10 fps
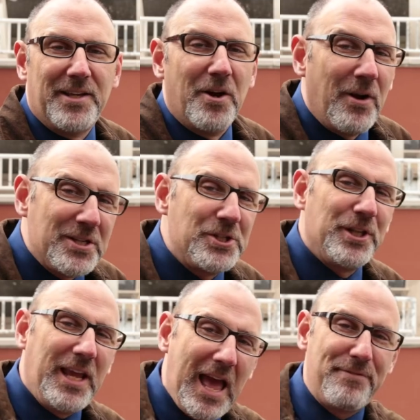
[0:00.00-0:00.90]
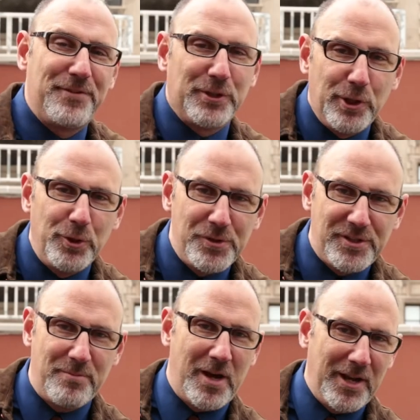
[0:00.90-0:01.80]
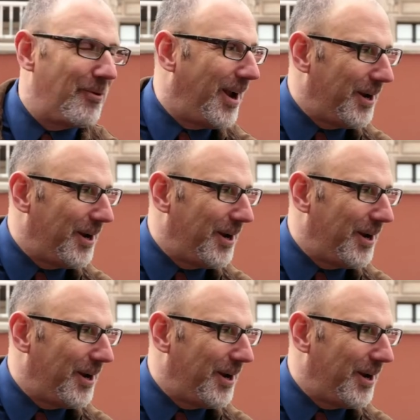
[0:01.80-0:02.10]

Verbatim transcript: You don't actually have to it's, lose it's the amazing.